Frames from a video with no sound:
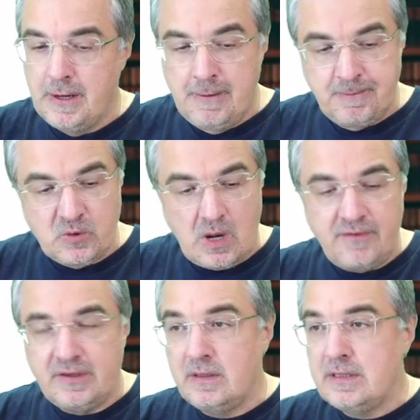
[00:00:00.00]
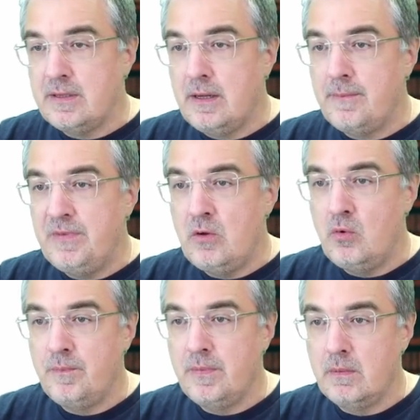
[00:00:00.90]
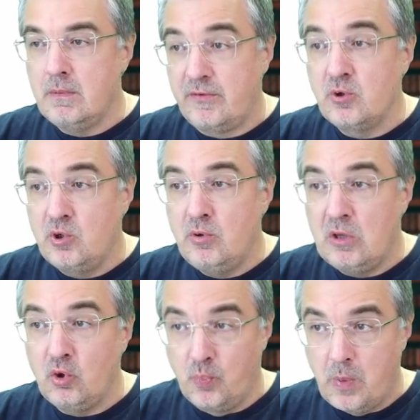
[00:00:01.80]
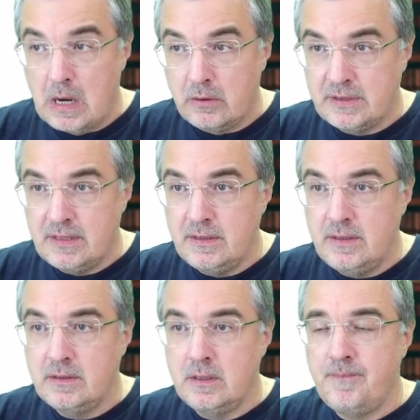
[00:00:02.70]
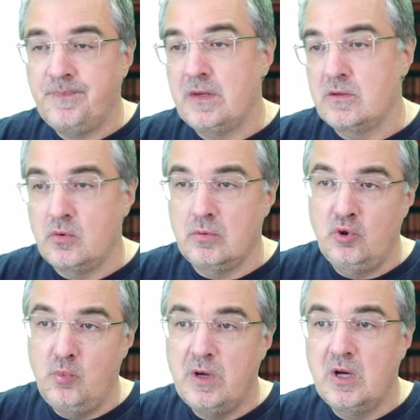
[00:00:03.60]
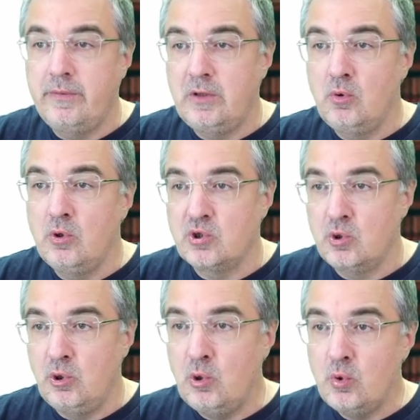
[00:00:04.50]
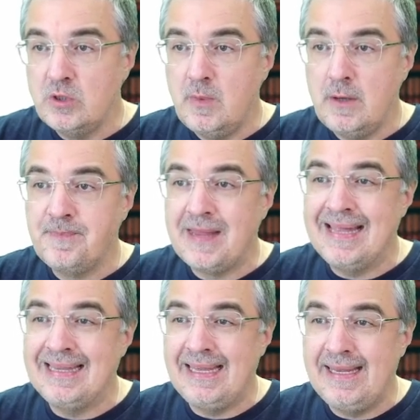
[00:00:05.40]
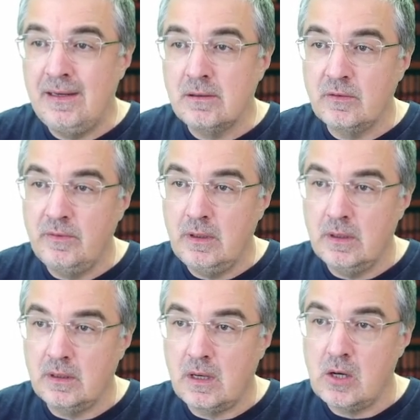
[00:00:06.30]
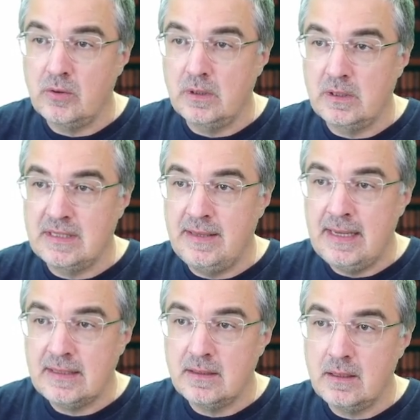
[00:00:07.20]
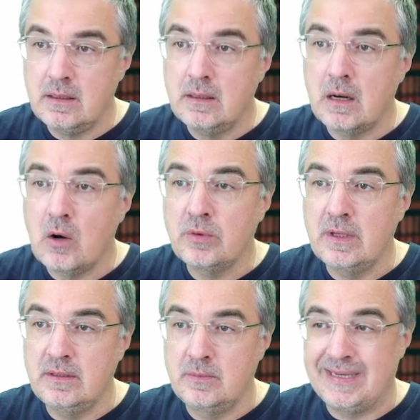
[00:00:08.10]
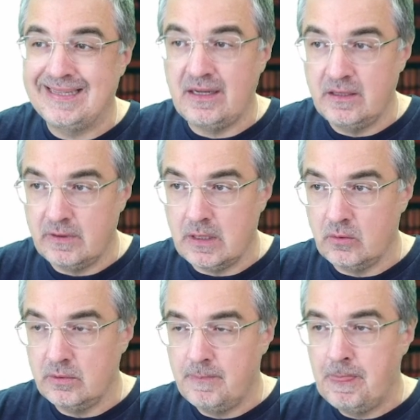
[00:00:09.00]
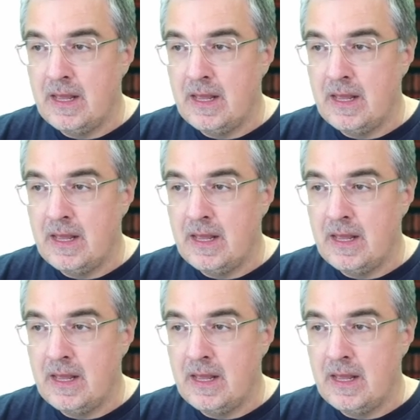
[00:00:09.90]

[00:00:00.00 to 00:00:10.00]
So after this, of course, you need to power the system. So typically we do this through USB, and here we encounter the next ground is protective ground.